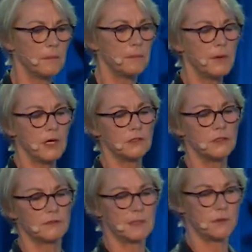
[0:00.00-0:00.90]
part
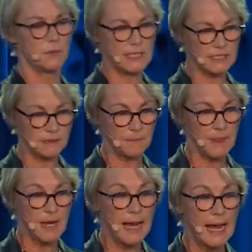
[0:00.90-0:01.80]
of the population.
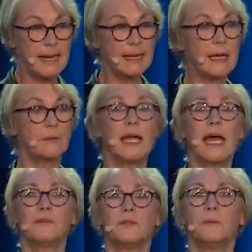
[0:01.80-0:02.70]
And then we
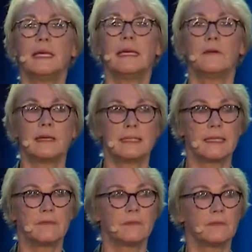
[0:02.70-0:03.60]
have to be
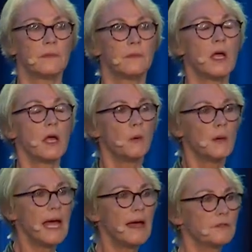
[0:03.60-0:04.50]
innovative. We
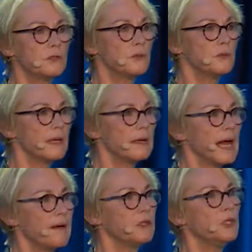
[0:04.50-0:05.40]
have to
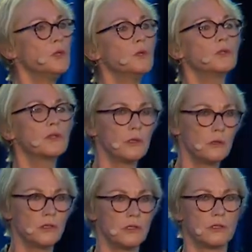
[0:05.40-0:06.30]
have new
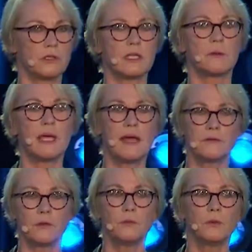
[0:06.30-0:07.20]
solutions, and we have
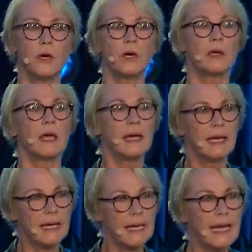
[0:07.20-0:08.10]
to work
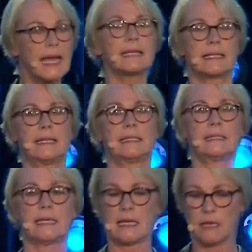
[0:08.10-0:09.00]

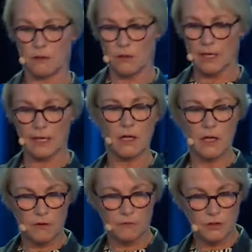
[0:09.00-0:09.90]
relentlessly in order
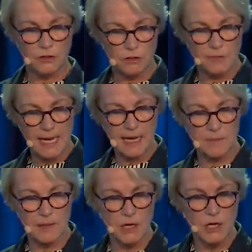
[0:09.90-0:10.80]
for us to be
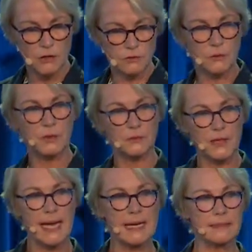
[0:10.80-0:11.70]
able to
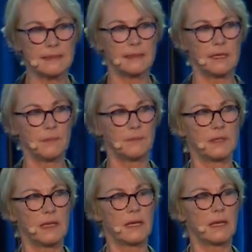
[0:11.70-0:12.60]
create
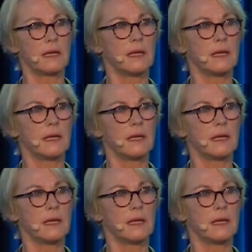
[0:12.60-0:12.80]
the